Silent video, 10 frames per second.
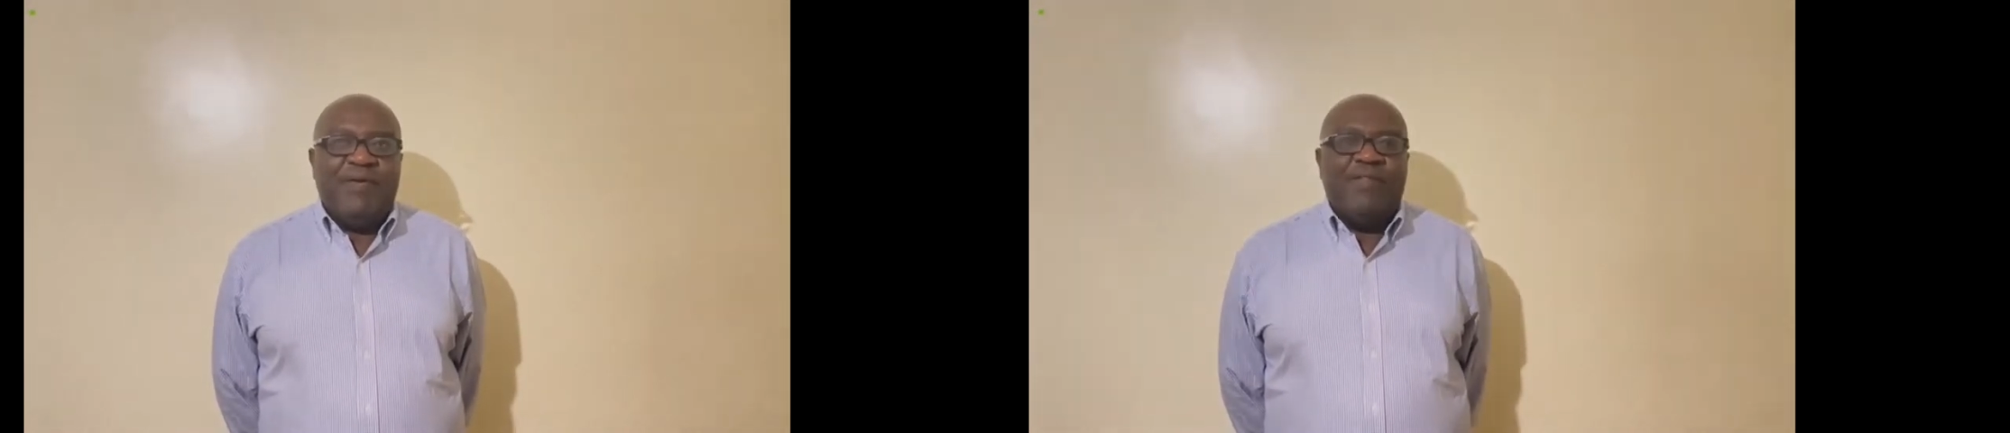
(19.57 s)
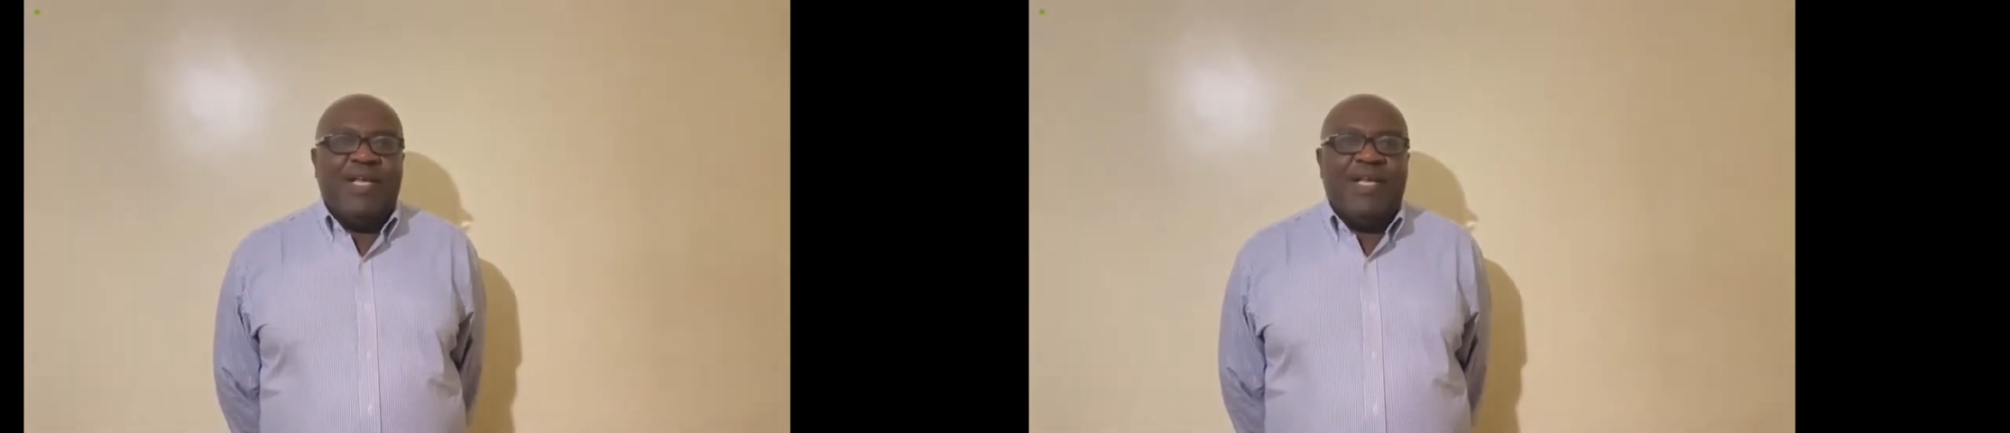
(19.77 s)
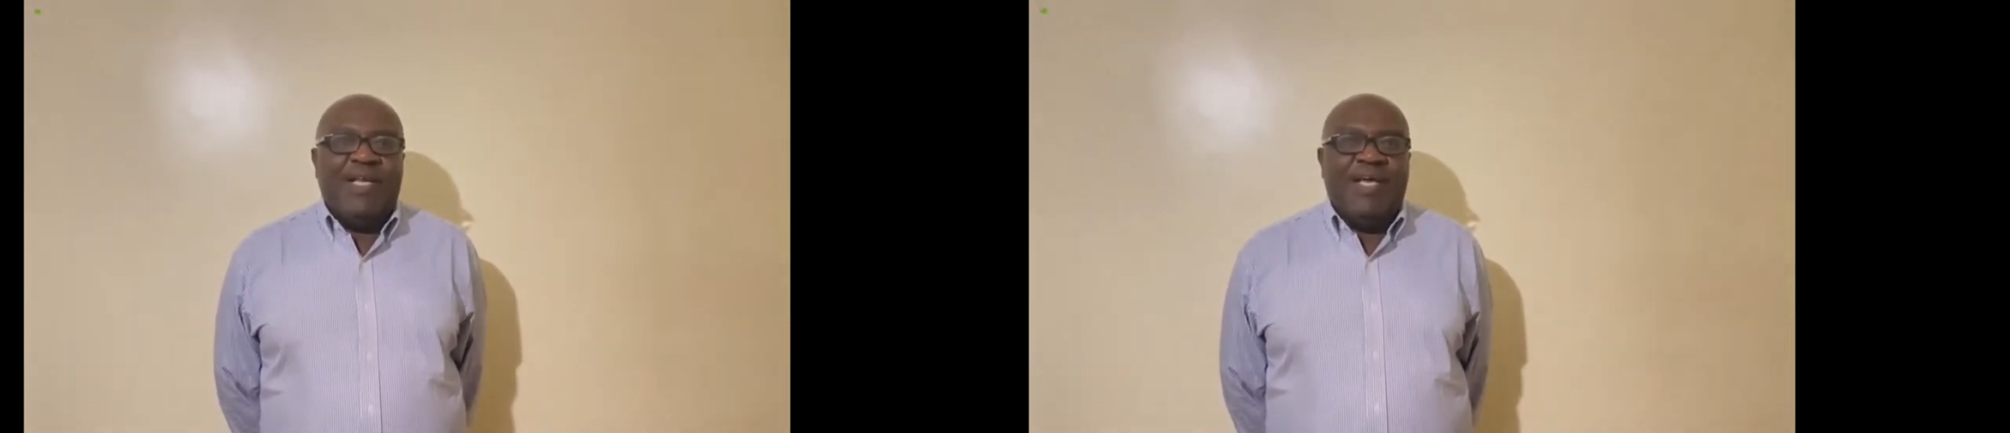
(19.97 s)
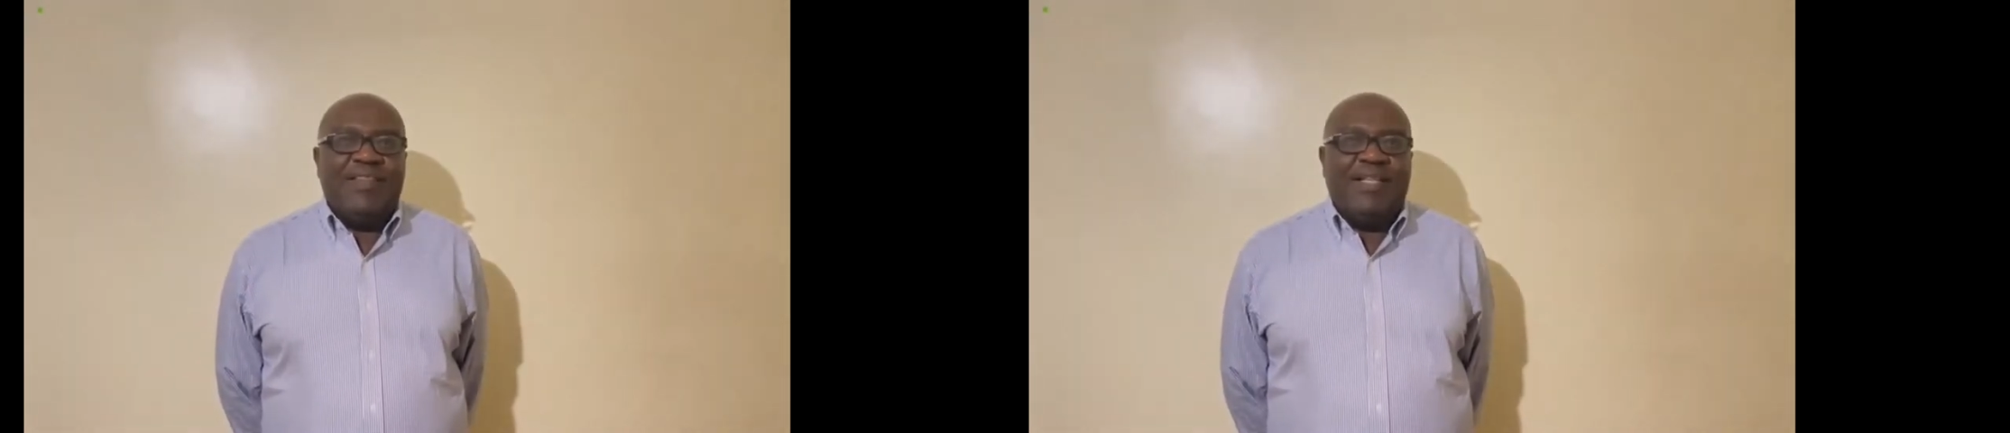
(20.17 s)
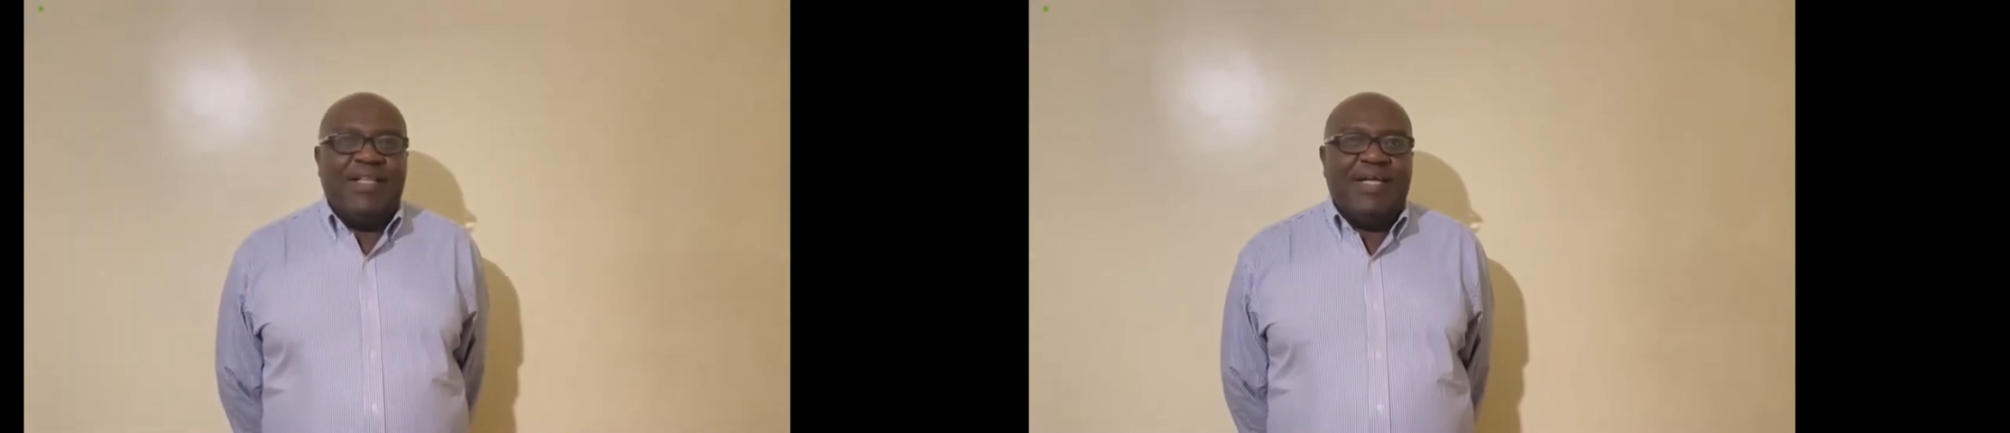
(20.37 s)
of the
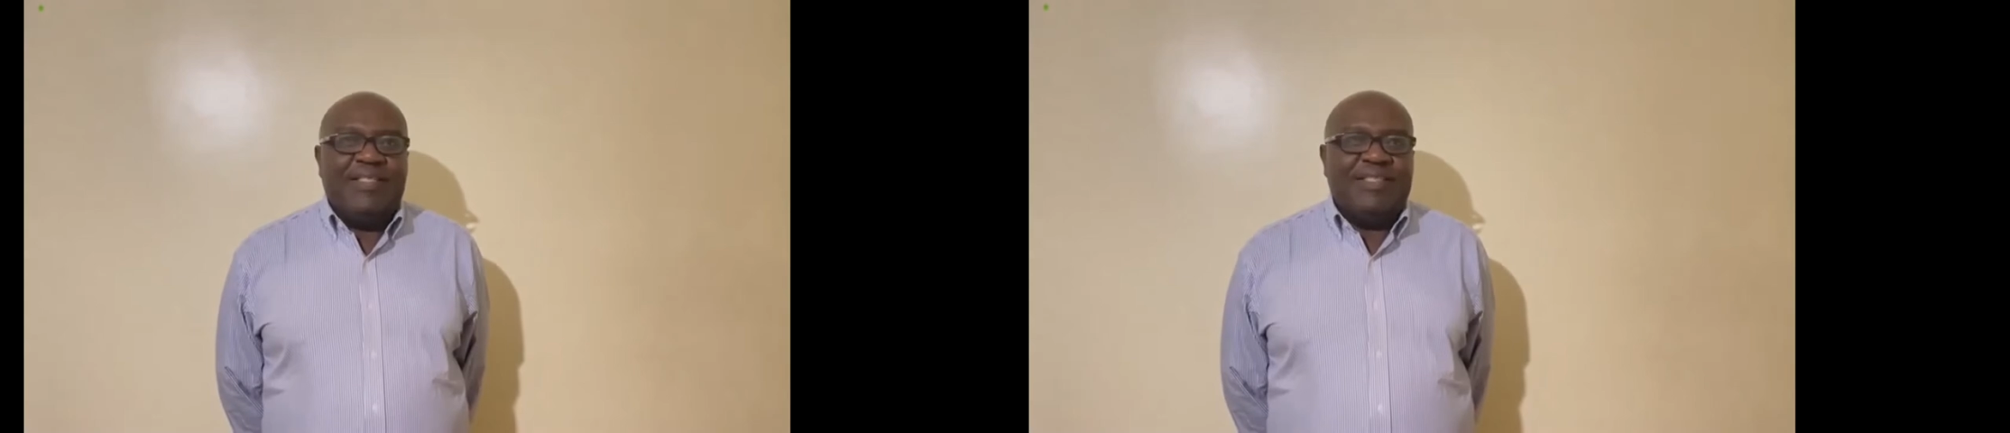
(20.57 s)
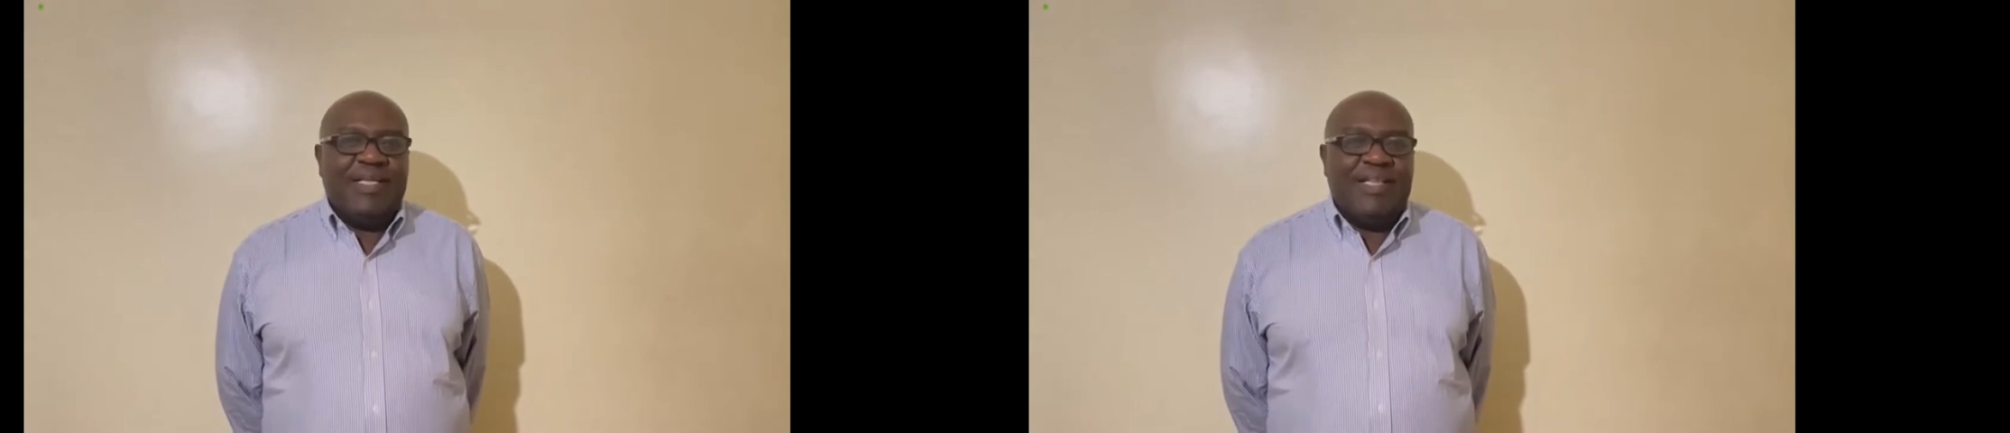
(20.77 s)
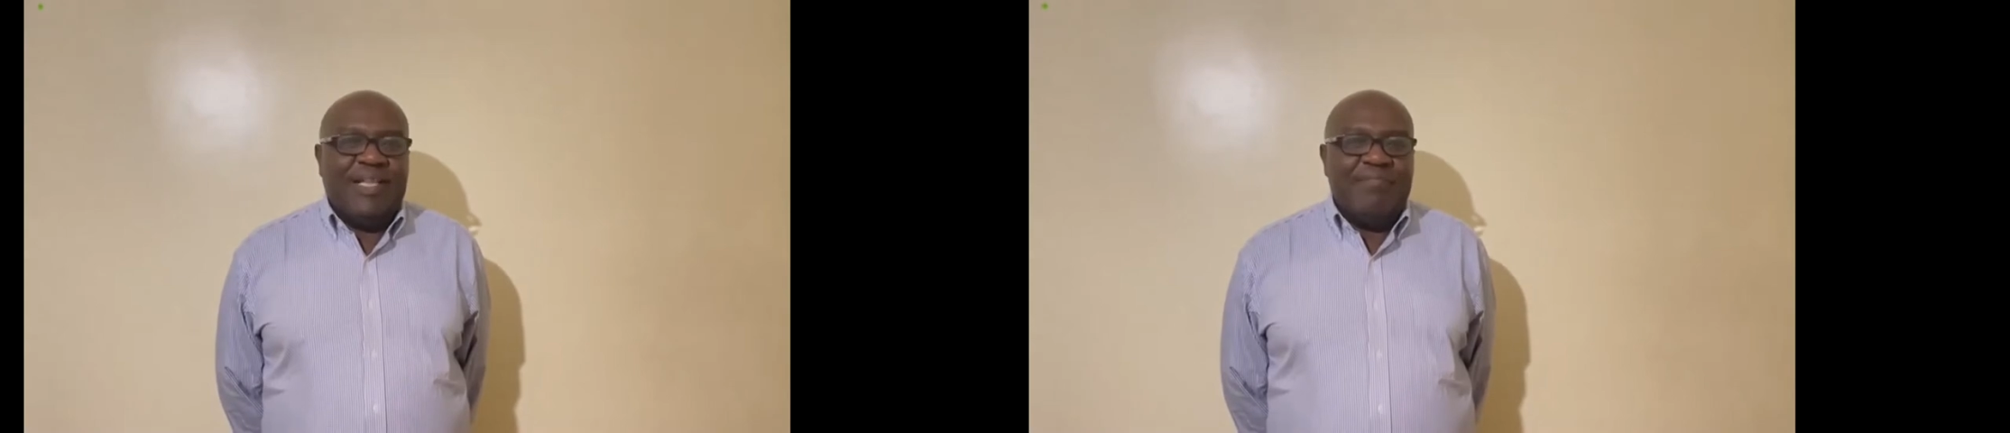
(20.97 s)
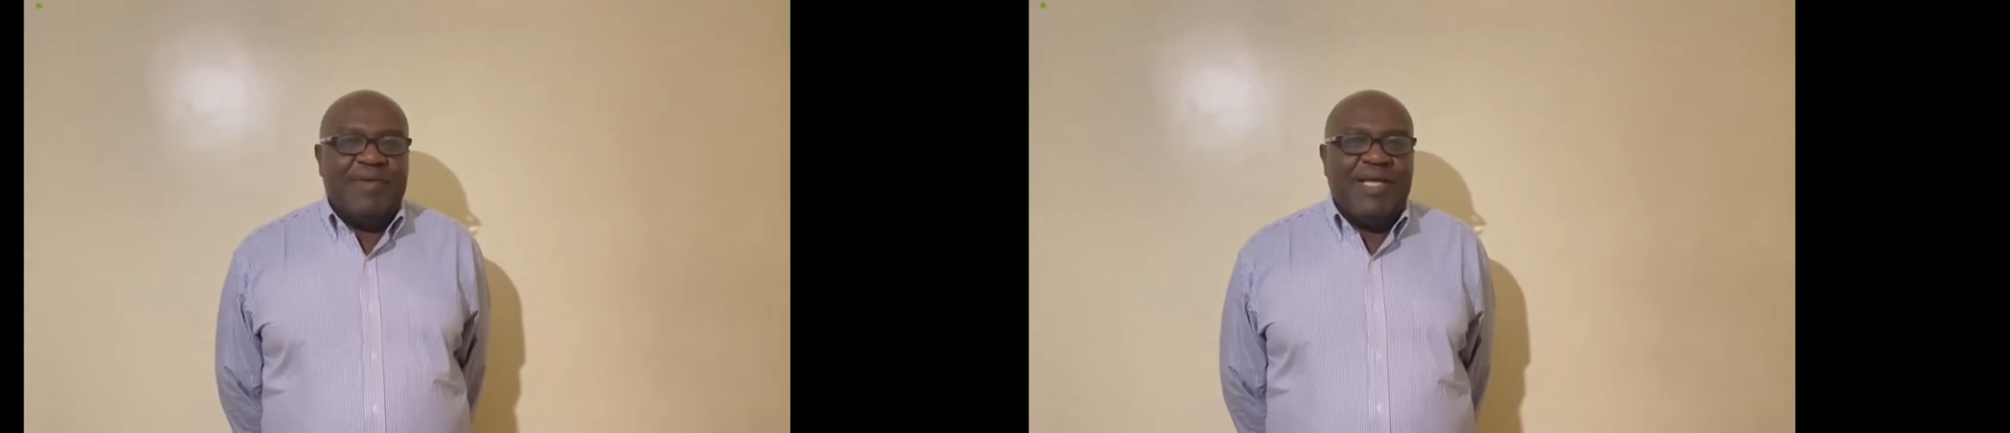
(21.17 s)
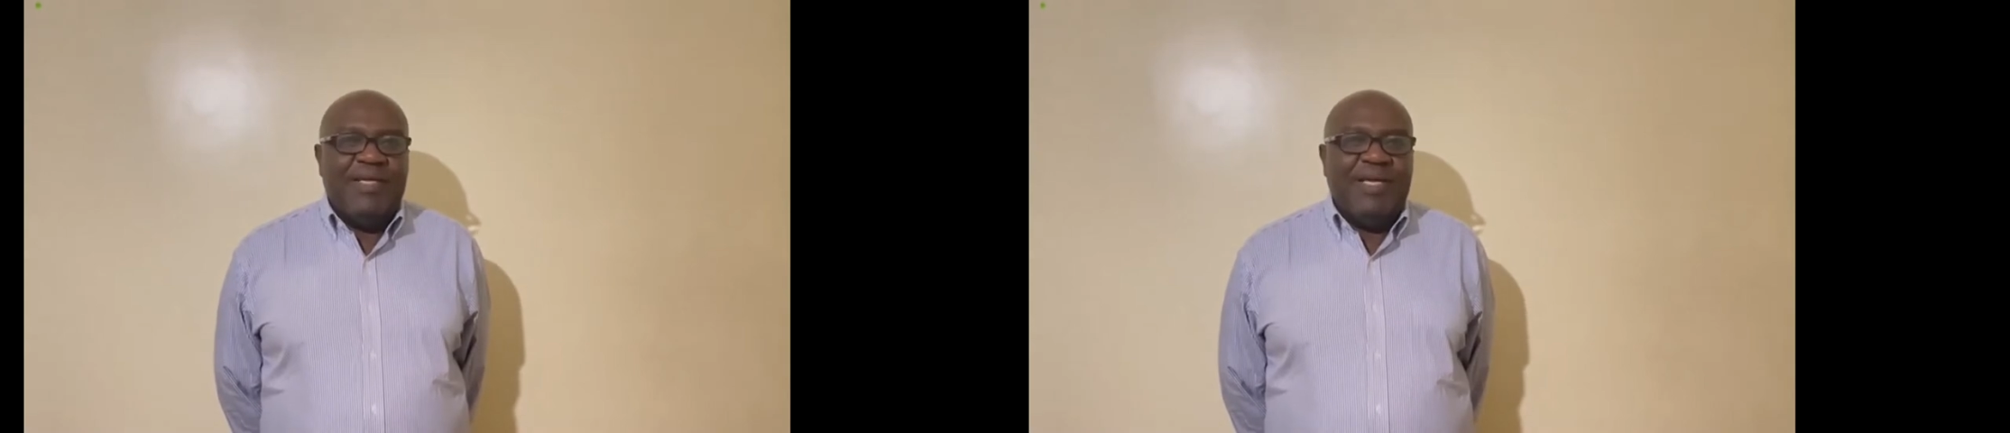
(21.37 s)
Netherlands Alumni